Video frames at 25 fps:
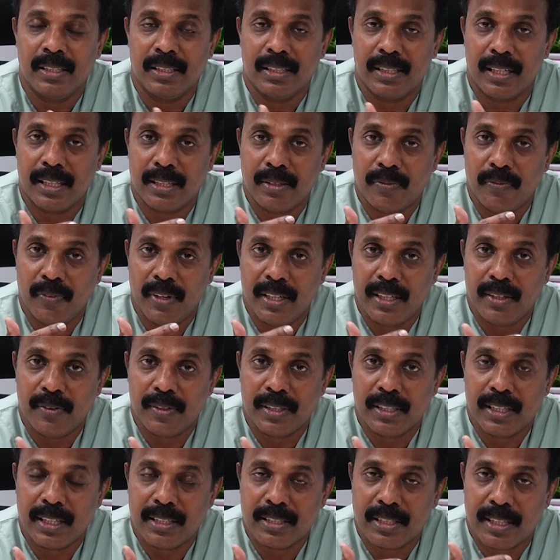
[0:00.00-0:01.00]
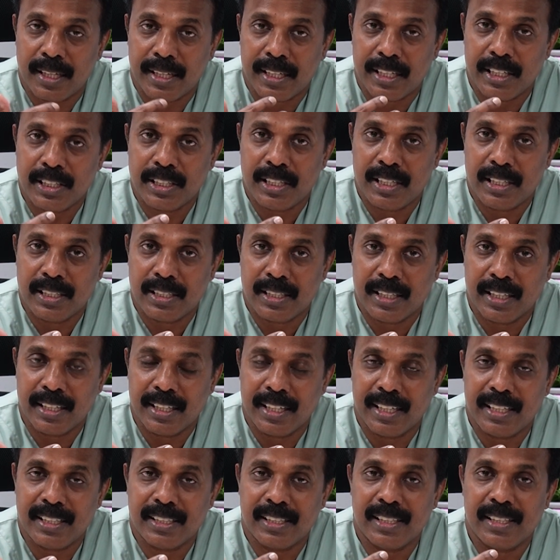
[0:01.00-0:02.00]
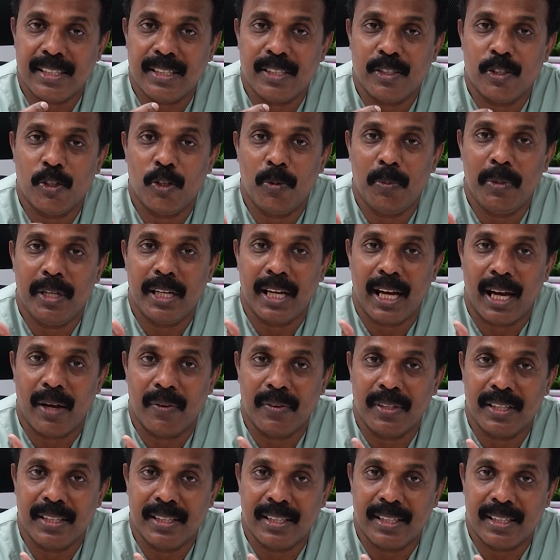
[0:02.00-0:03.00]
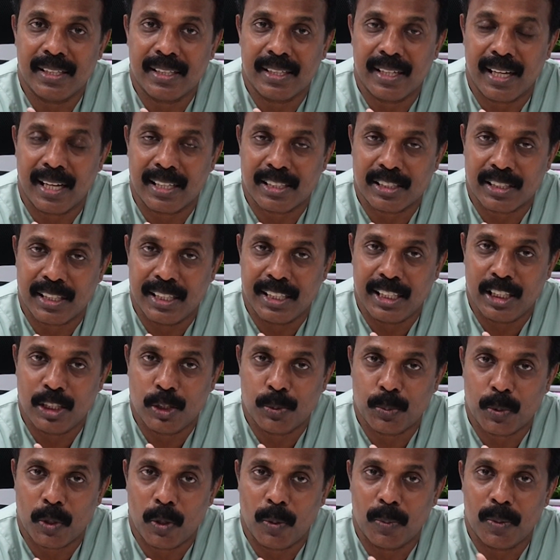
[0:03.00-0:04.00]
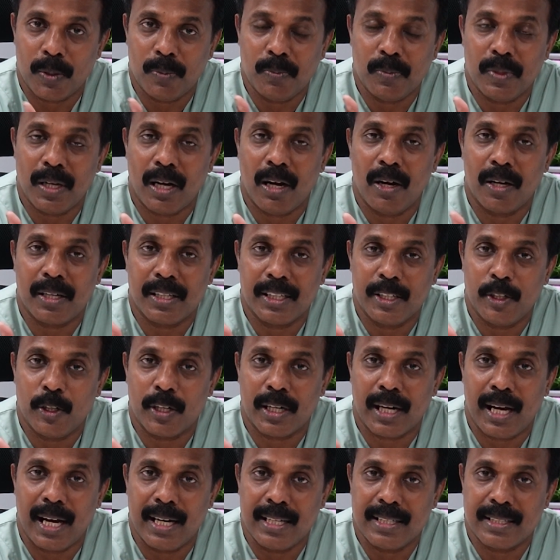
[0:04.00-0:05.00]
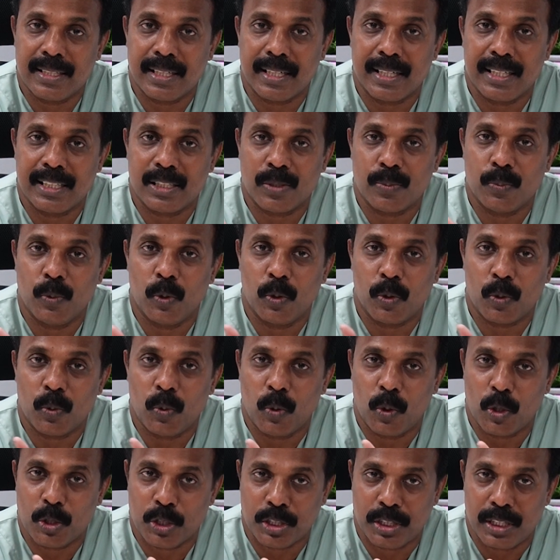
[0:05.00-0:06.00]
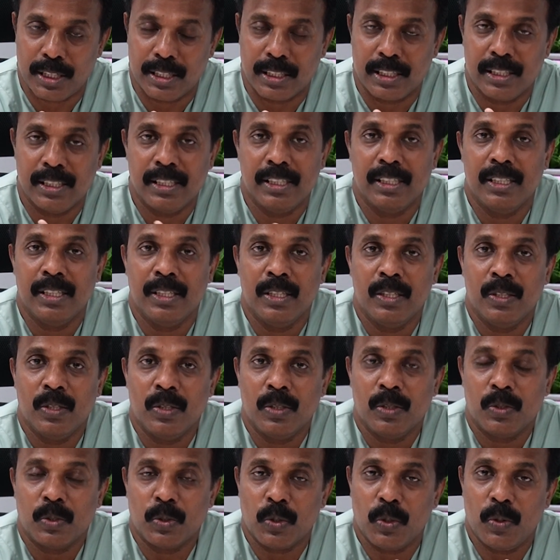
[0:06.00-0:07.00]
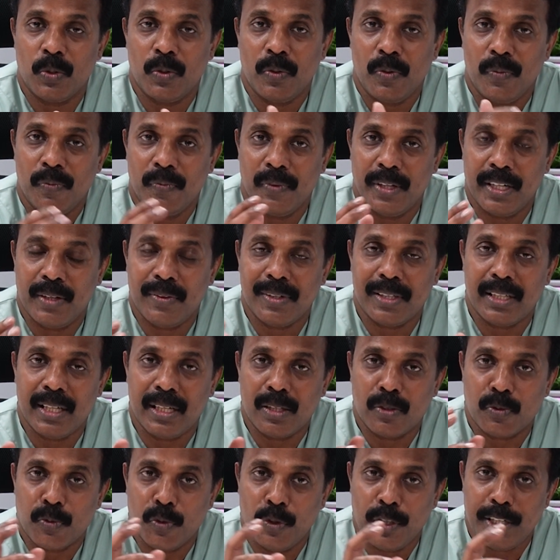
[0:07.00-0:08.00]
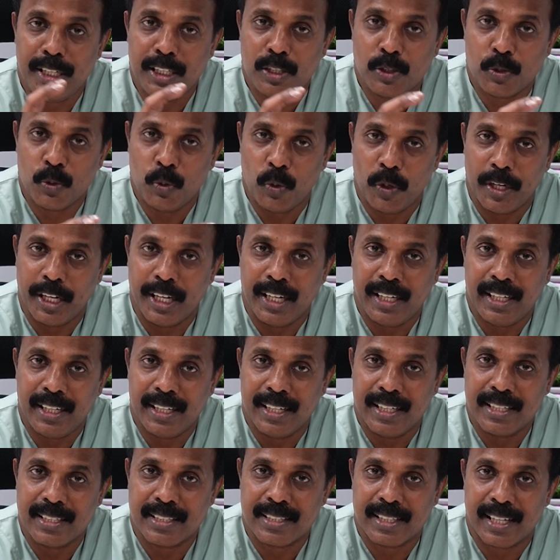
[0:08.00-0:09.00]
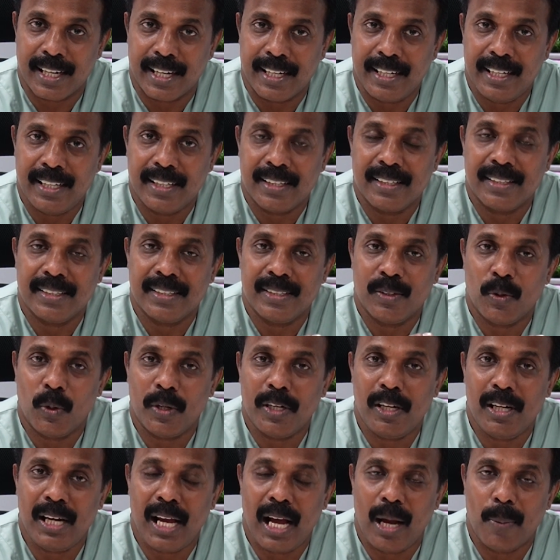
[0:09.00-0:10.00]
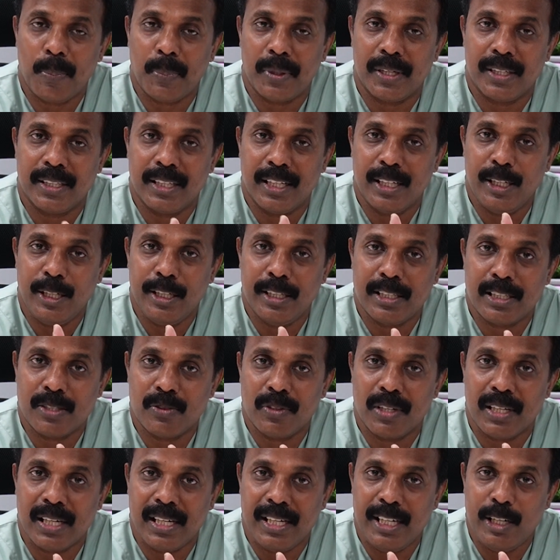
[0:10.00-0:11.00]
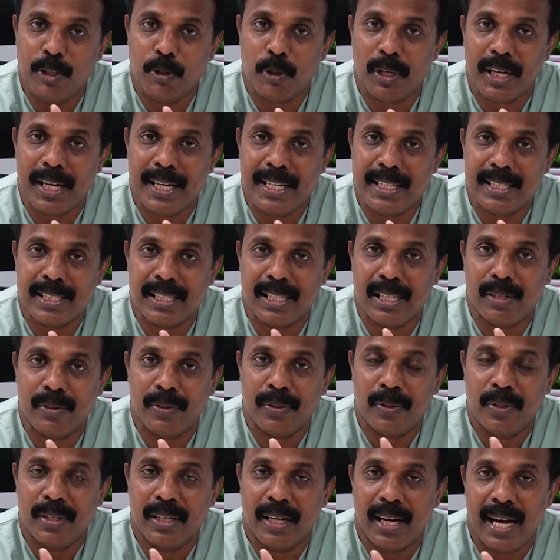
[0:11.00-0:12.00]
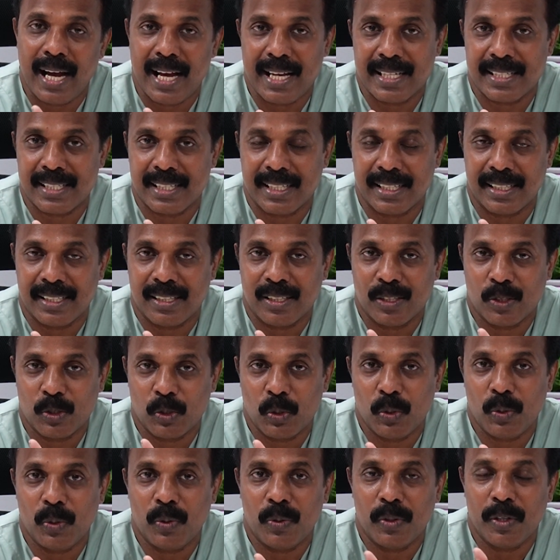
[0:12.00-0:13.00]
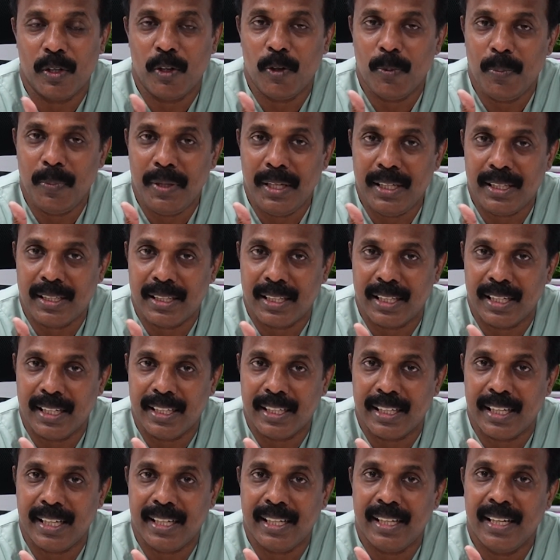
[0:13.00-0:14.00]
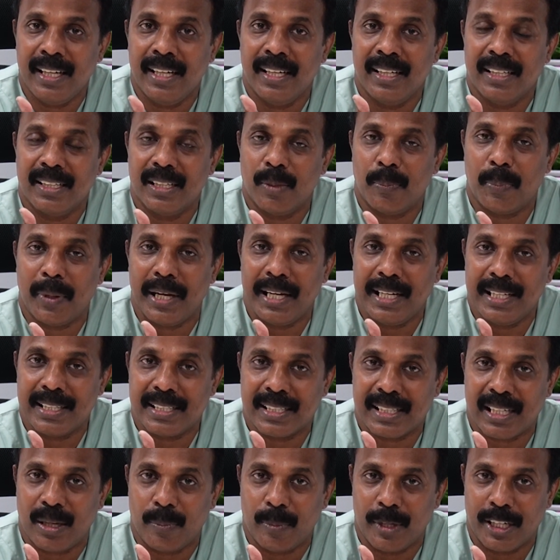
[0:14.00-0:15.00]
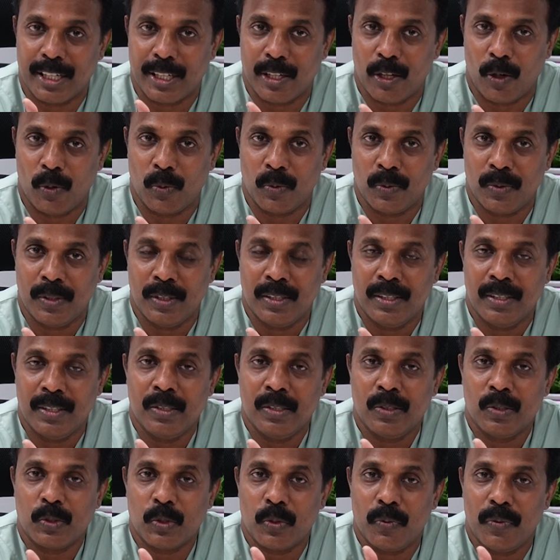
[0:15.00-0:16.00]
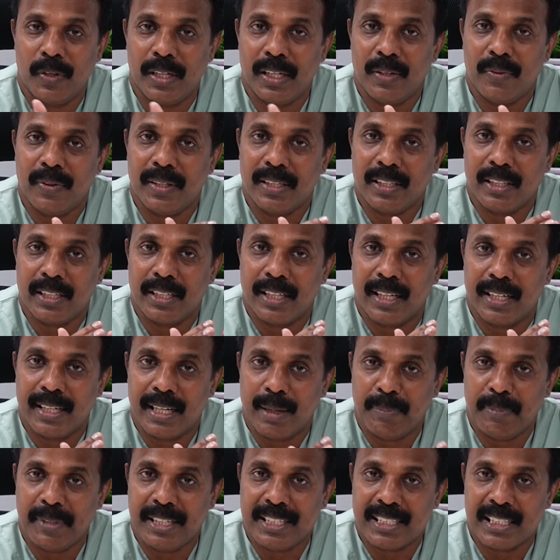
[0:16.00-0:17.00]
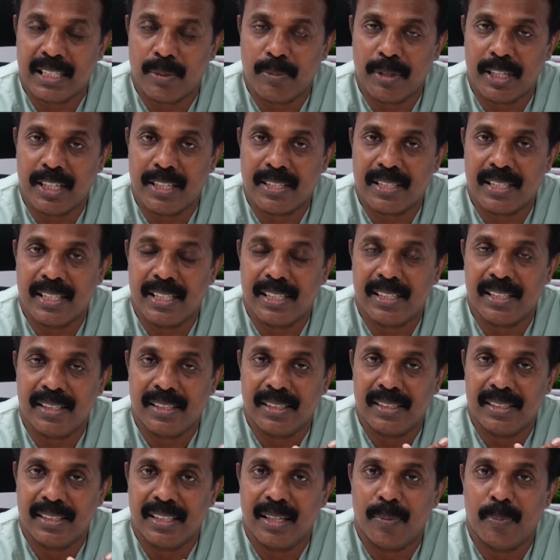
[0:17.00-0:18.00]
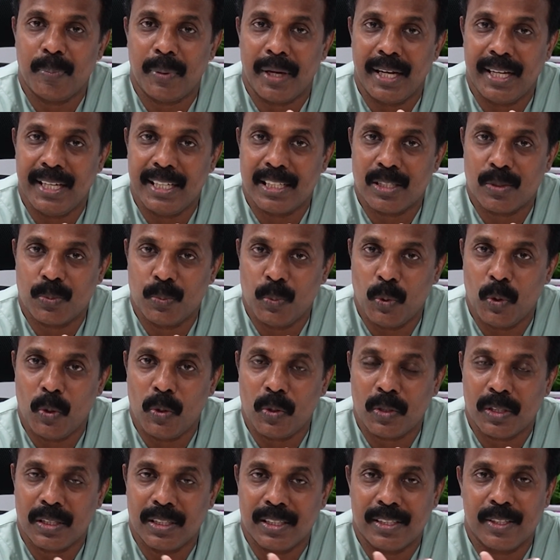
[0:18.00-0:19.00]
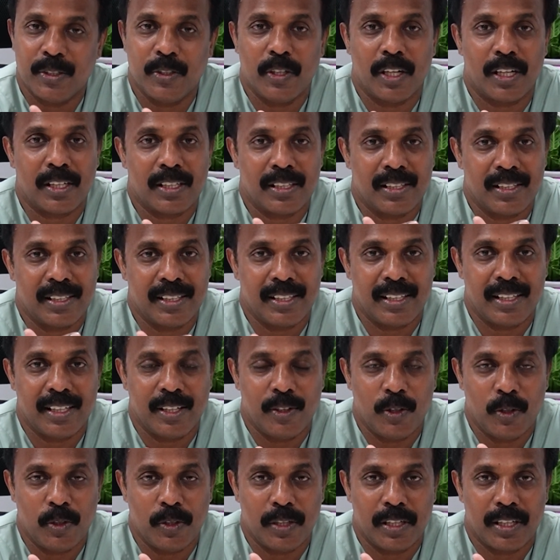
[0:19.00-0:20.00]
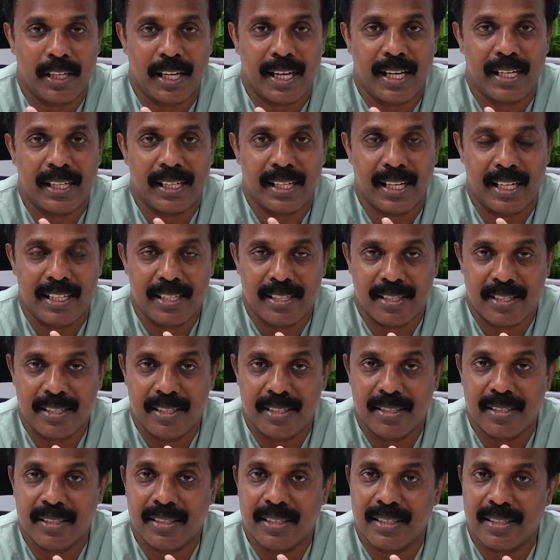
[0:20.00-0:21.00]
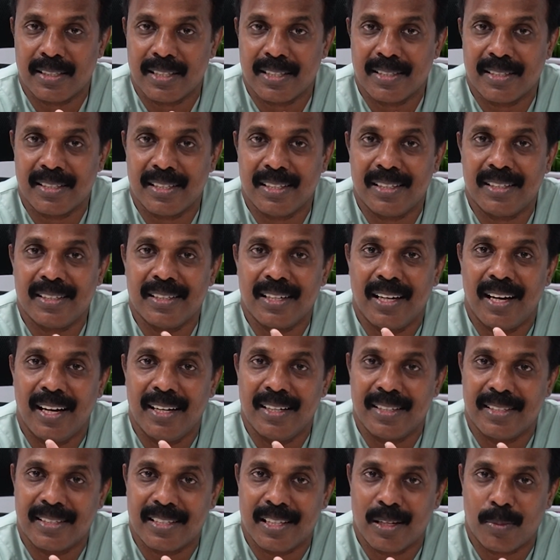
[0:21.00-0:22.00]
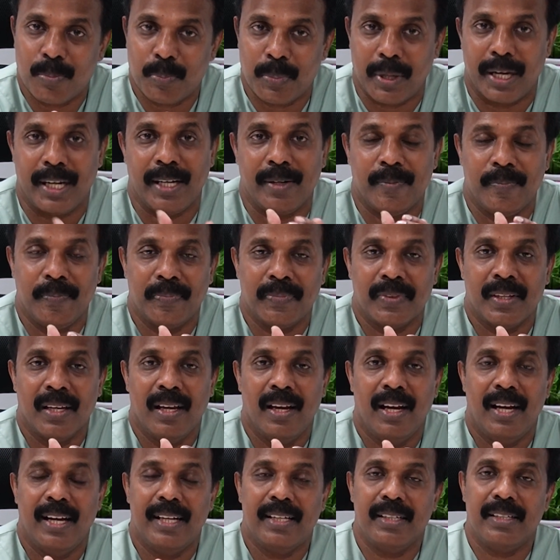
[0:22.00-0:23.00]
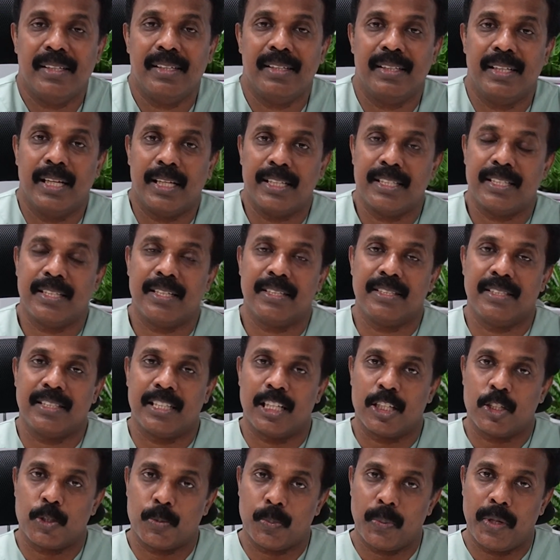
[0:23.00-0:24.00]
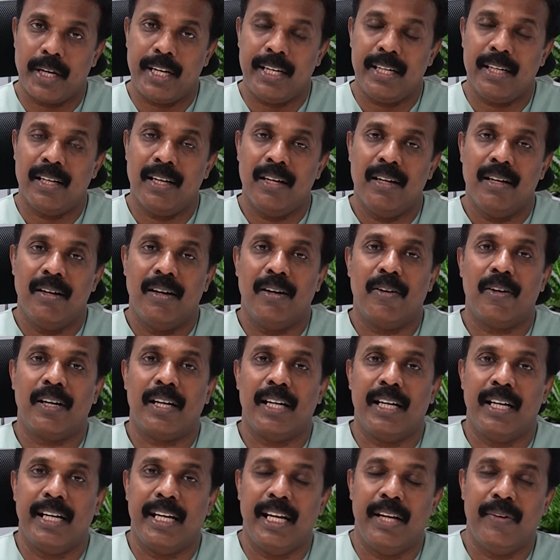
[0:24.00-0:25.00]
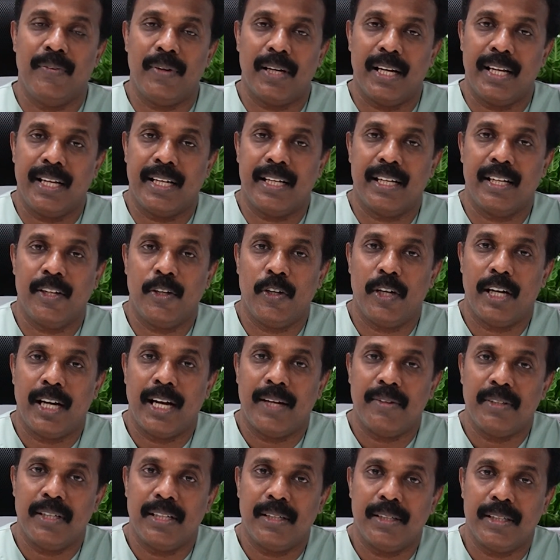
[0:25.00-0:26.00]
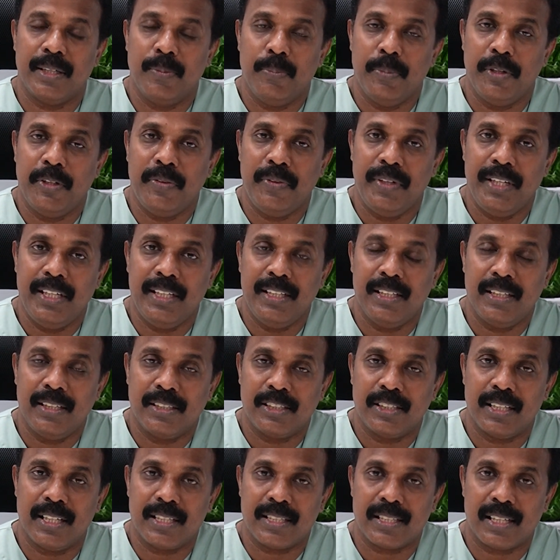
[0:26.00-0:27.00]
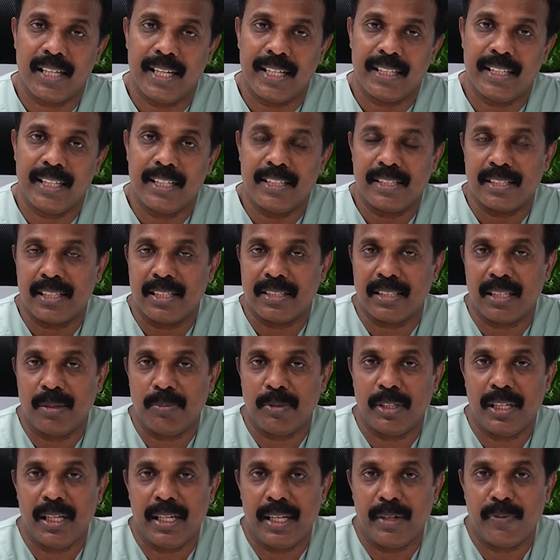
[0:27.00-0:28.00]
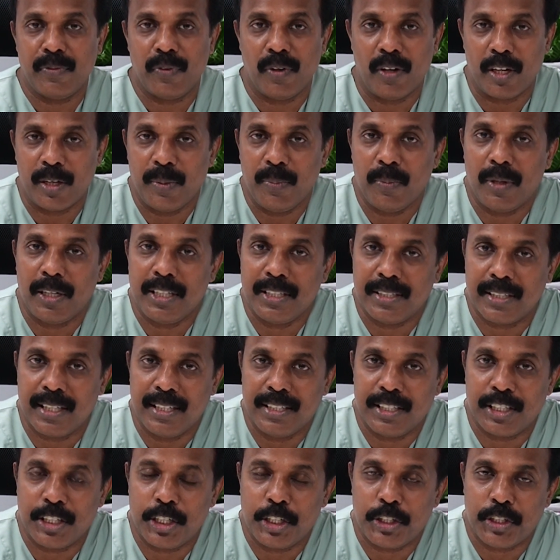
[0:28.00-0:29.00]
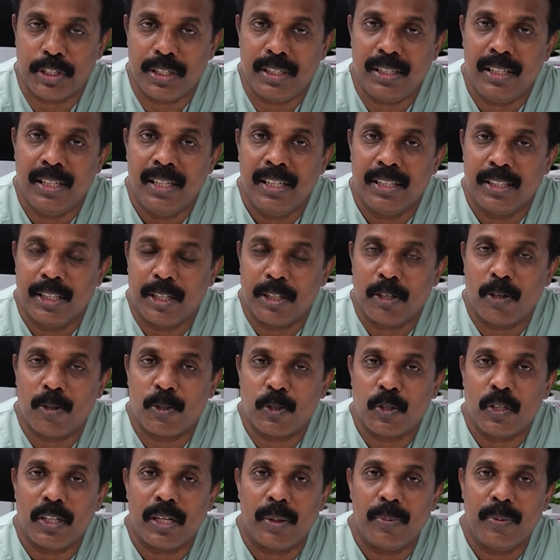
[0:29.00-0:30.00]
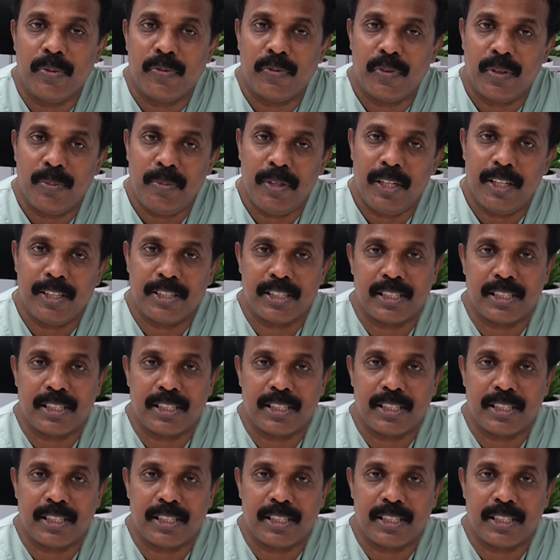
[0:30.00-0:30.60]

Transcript: that whenever the secretion is increasing, you will be having the gastritis problem or your ulcer is more worsened. So whenever there is food is going inside, what will happen? Then it will neutralize the acid. So you will be thinking the pain is coming down. So whenever your empty stomach is there, the pain is more, you can consider this is a ulcer pain. And there is a chest pain or like you have the in between the chest, like there is a something like foreign body sensation that also coming from your